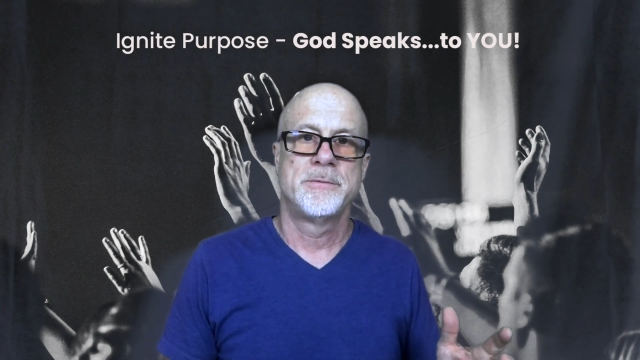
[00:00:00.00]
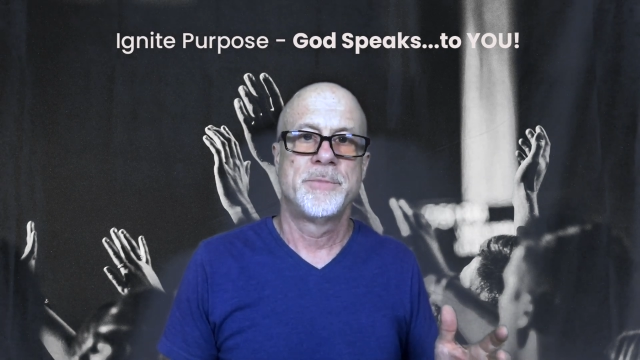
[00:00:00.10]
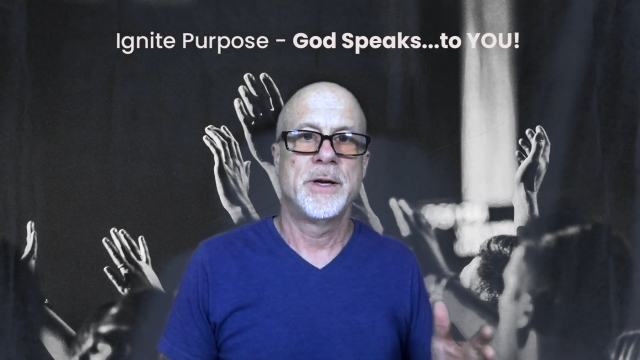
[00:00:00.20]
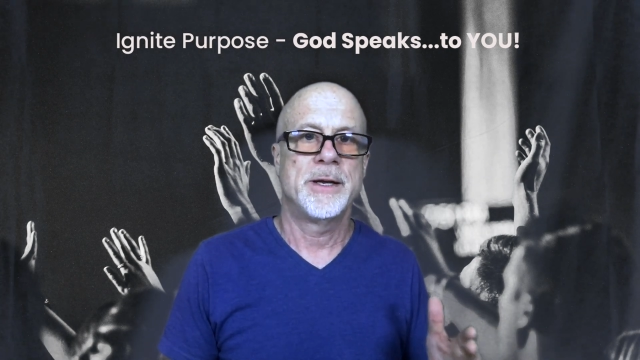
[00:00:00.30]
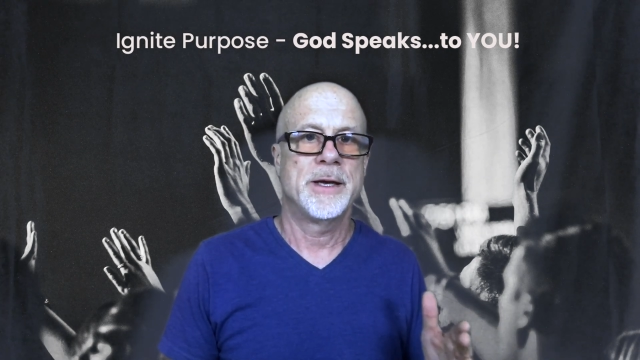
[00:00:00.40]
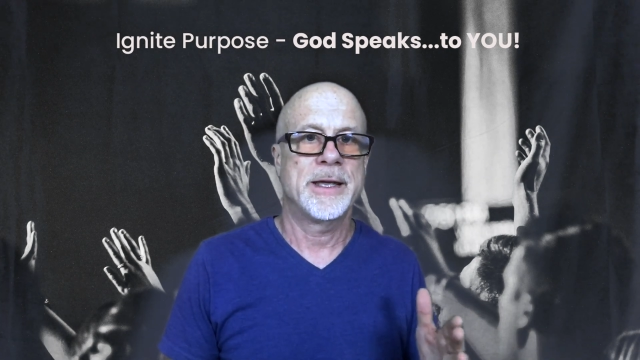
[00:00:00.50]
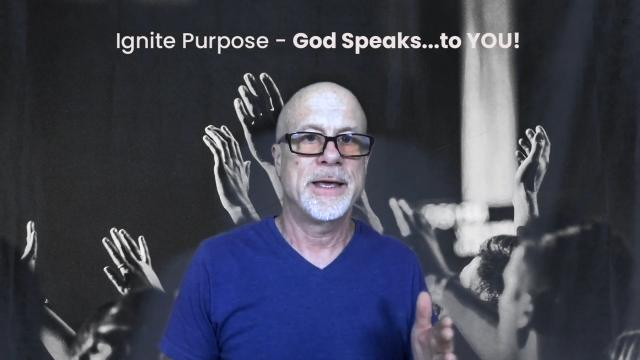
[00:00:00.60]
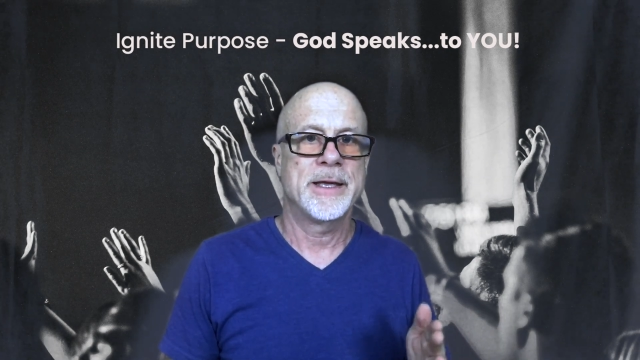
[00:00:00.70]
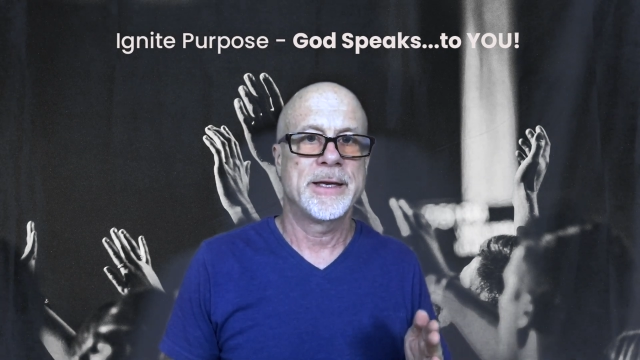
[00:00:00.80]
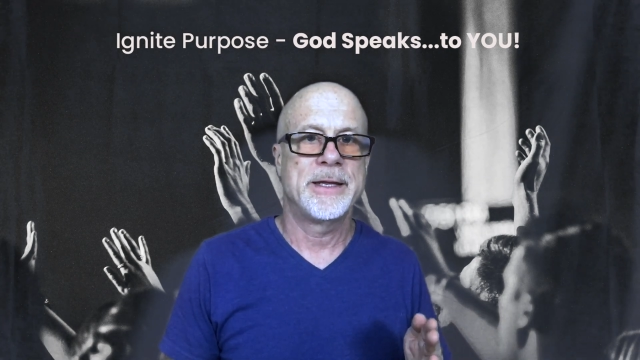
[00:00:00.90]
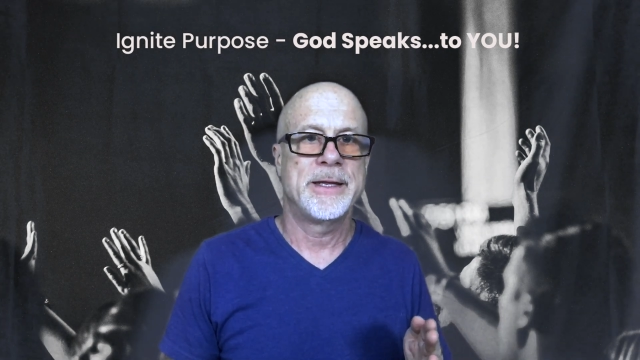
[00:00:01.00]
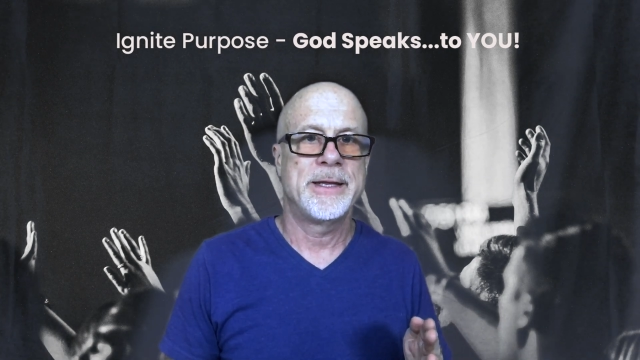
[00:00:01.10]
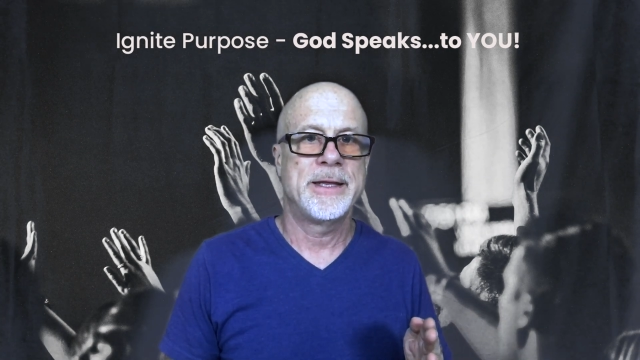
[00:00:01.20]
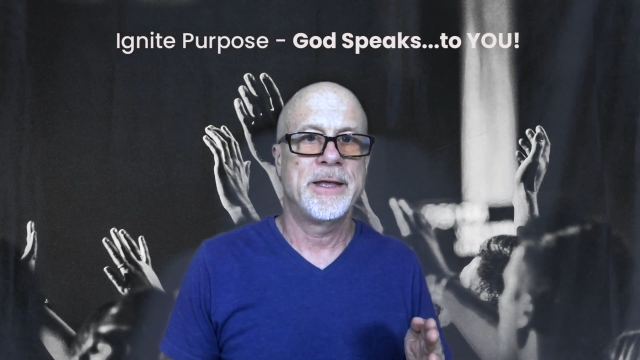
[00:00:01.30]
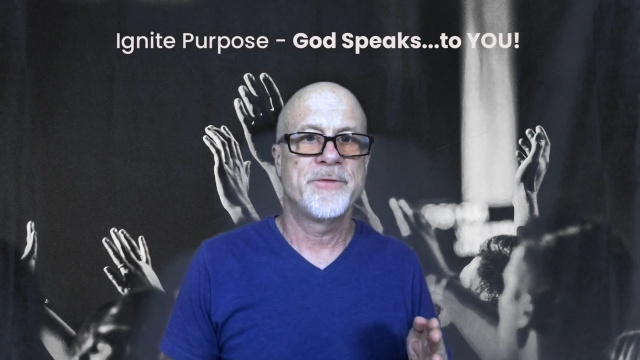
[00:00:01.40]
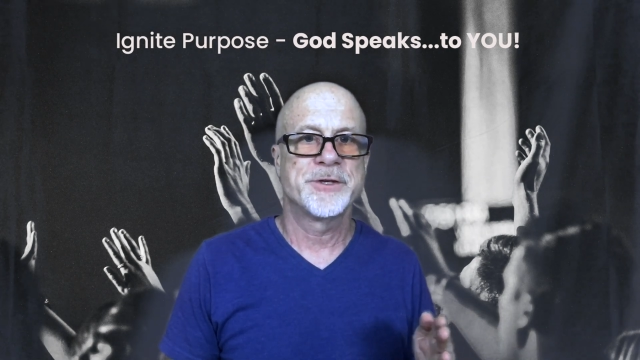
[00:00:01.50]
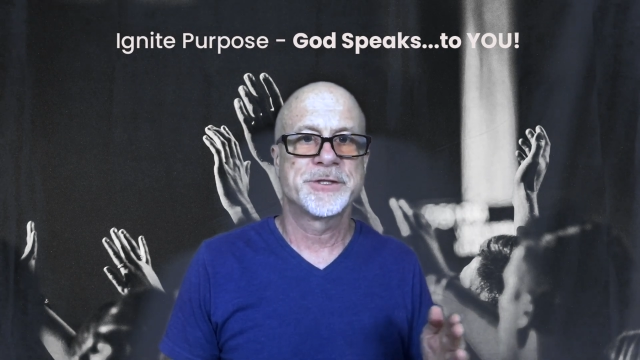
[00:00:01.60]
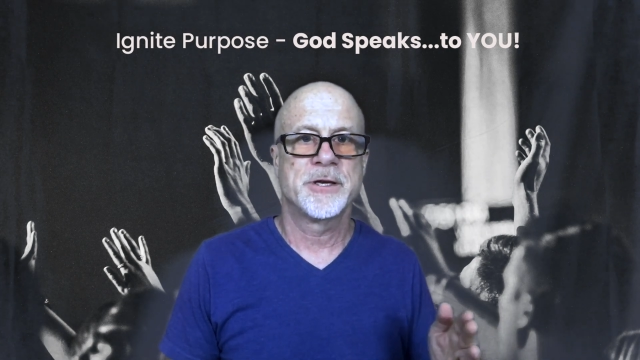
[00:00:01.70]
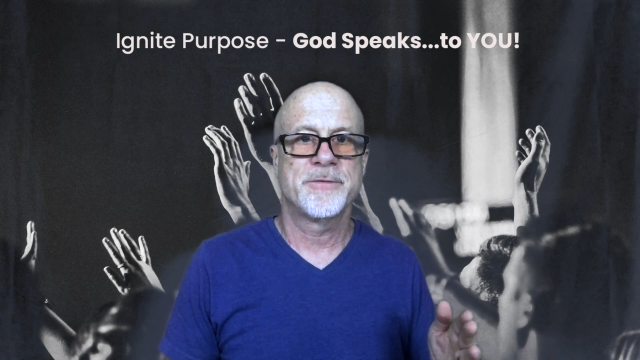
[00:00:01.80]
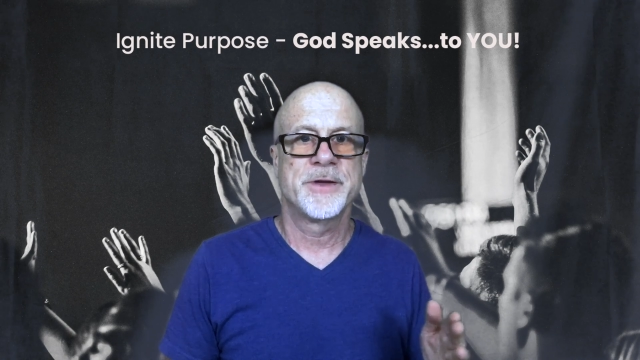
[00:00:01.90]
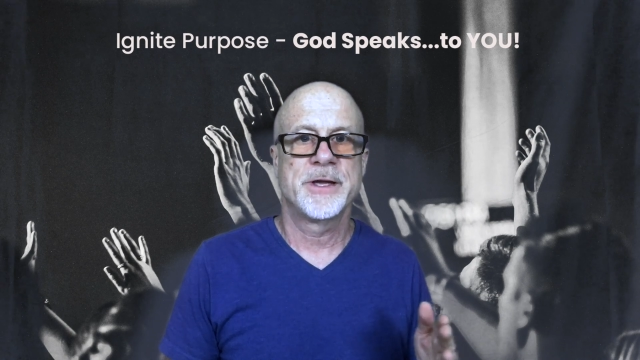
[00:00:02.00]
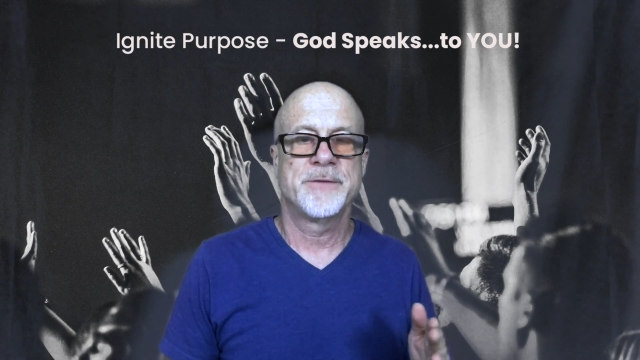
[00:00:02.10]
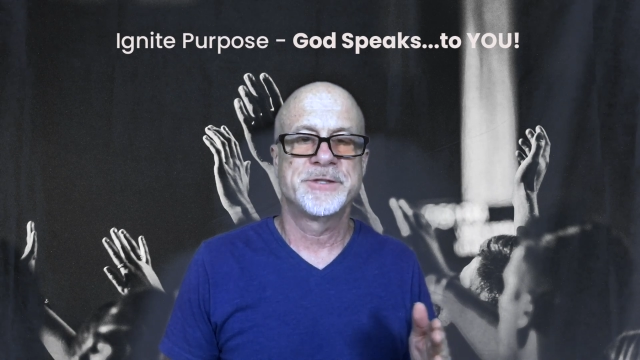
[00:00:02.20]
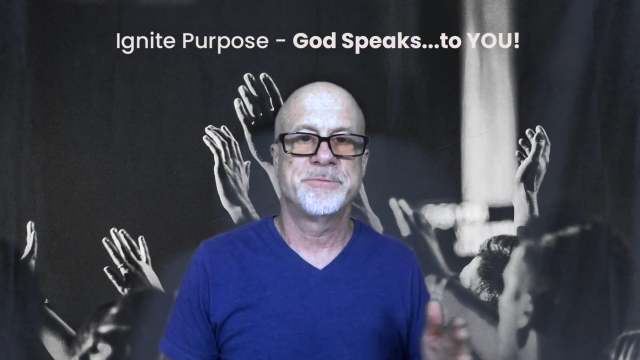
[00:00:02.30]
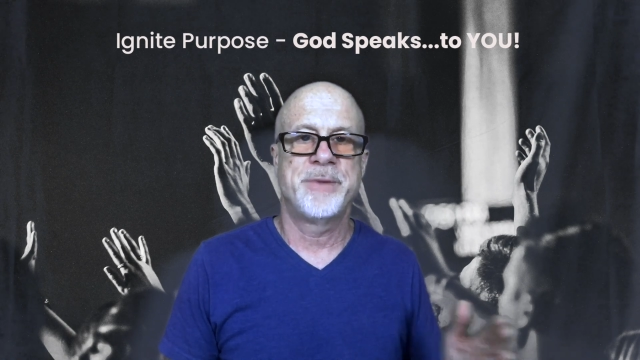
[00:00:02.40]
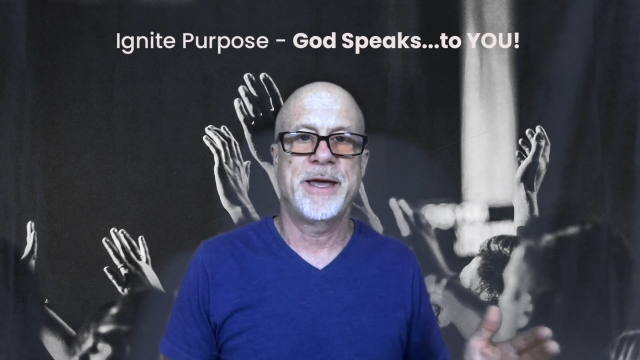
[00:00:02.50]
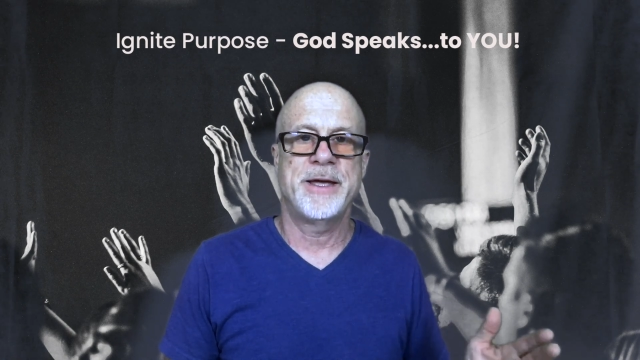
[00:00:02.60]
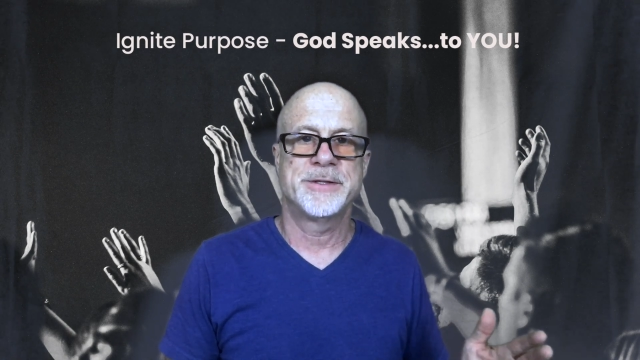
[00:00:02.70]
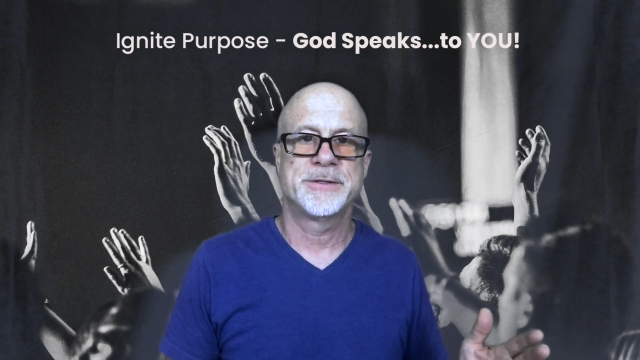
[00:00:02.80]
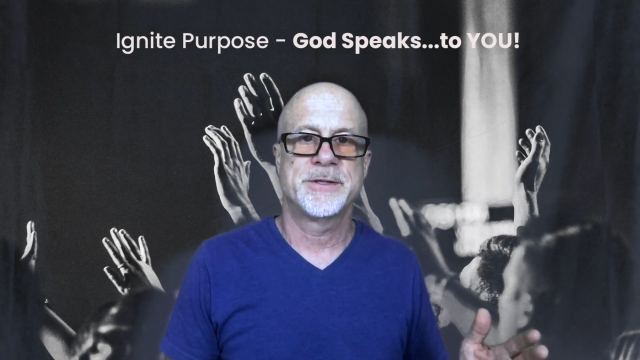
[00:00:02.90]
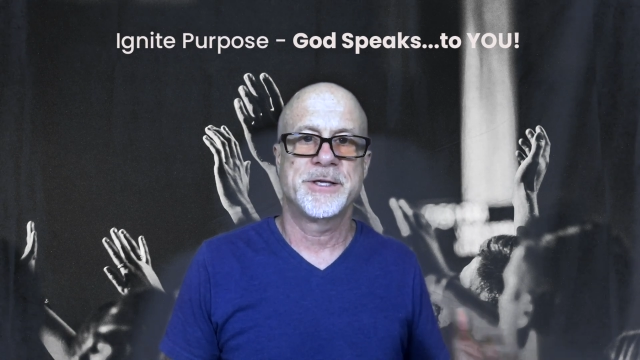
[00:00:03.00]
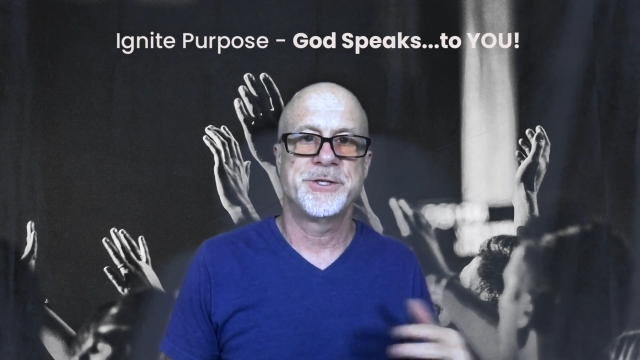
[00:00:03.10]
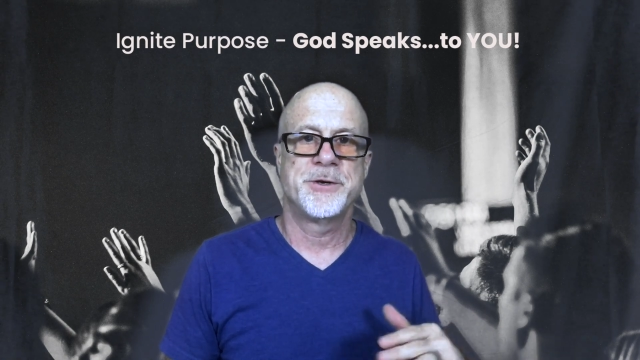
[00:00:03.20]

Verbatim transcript: but again, give yourself enough space that